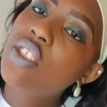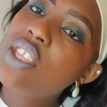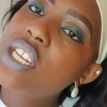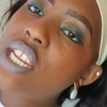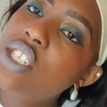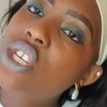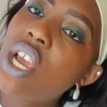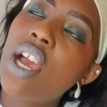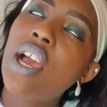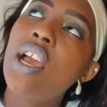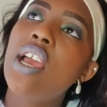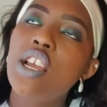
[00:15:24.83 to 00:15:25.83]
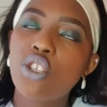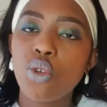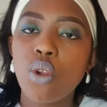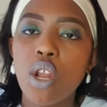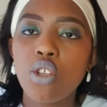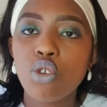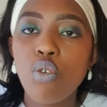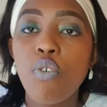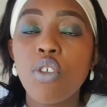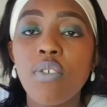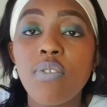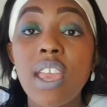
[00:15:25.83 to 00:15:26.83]
denture, and so on and so
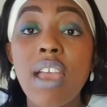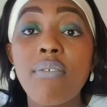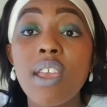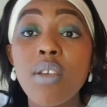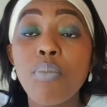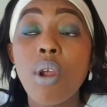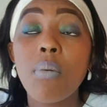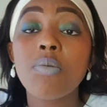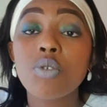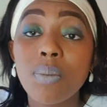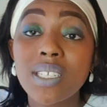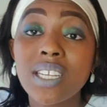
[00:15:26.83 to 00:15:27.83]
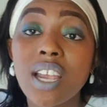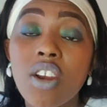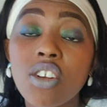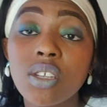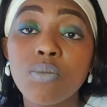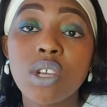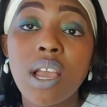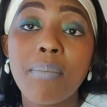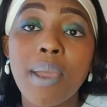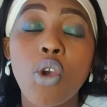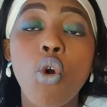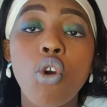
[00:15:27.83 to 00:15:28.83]
forth. If they have any problems, you must encourage them to come
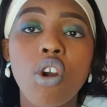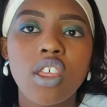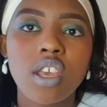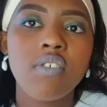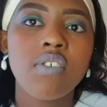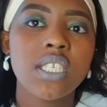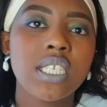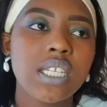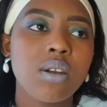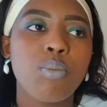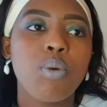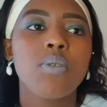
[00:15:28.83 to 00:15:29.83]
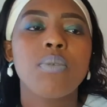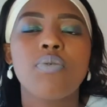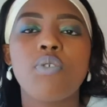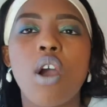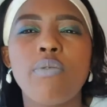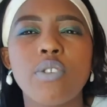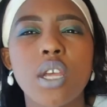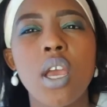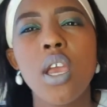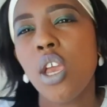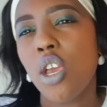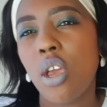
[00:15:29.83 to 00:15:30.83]
back, or rather even set an appointment for after
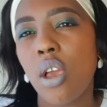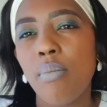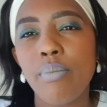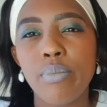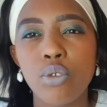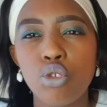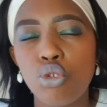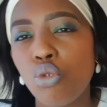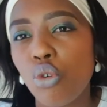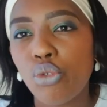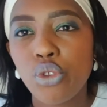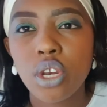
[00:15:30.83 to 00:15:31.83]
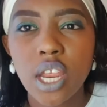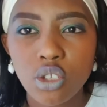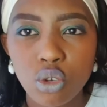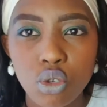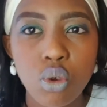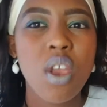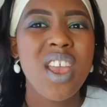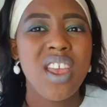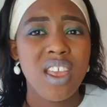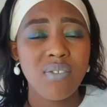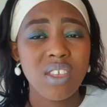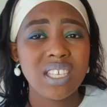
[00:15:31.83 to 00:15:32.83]
2 or 3 days or so.
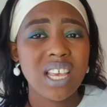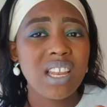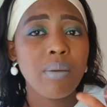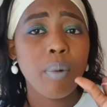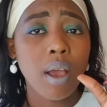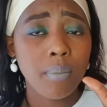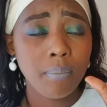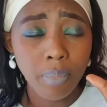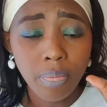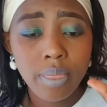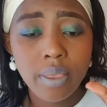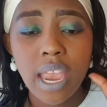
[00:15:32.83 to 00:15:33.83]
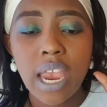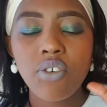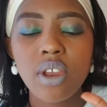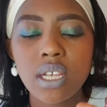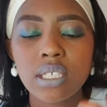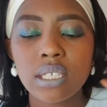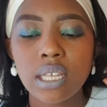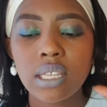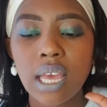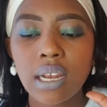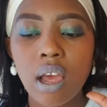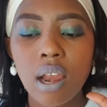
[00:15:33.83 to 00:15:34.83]
If there's any areas
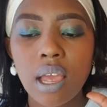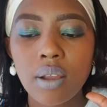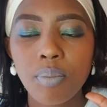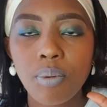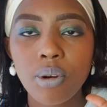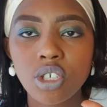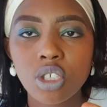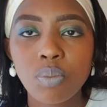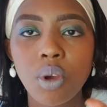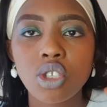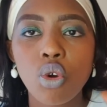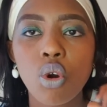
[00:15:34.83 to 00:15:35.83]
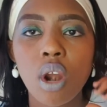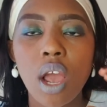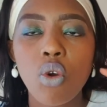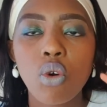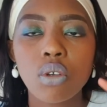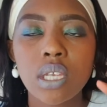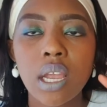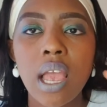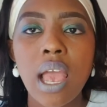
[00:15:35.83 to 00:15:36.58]
that are like pressure spots or are causing